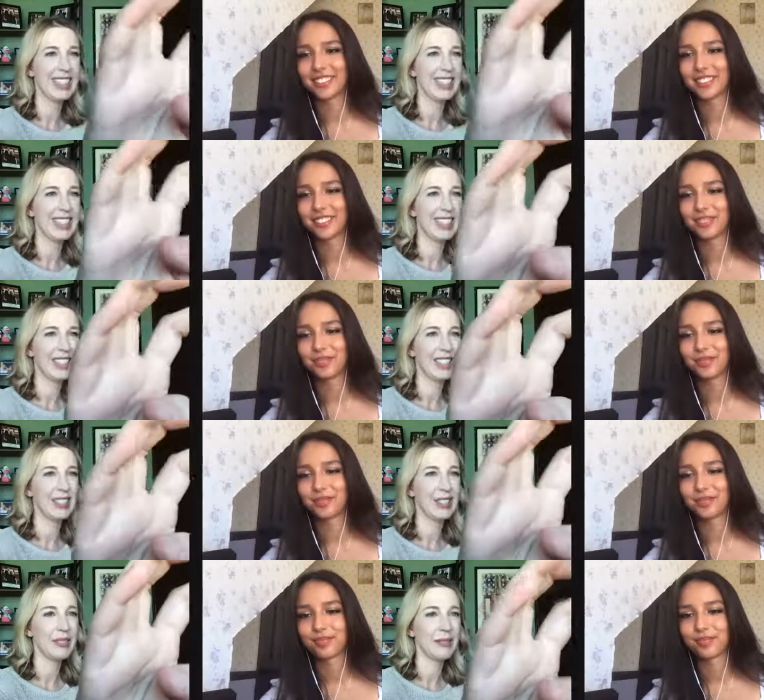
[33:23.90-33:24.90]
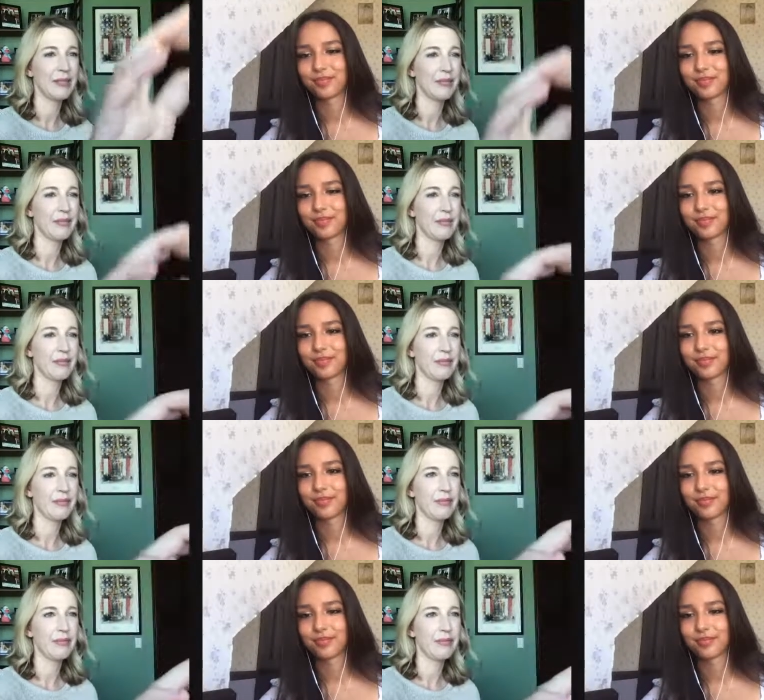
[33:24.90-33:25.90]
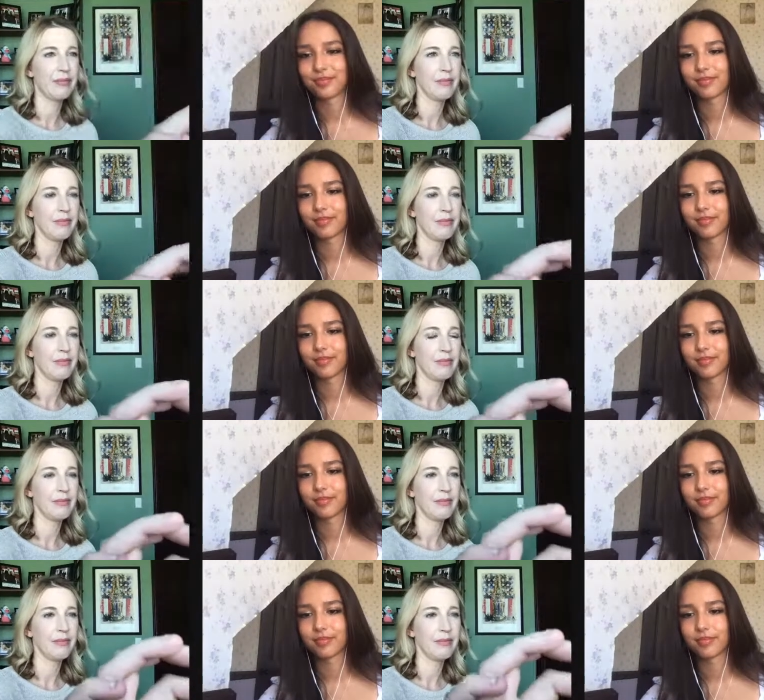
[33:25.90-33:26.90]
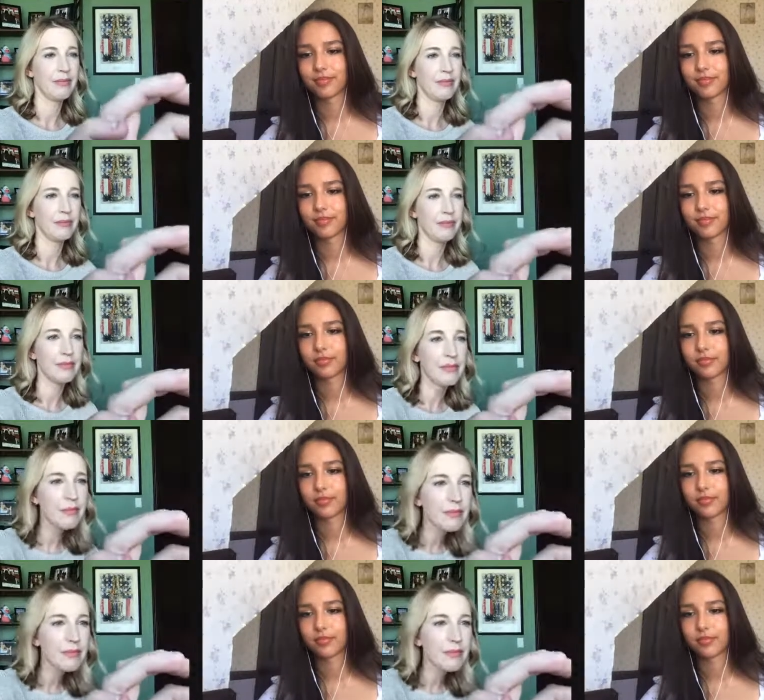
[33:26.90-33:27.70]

(silence)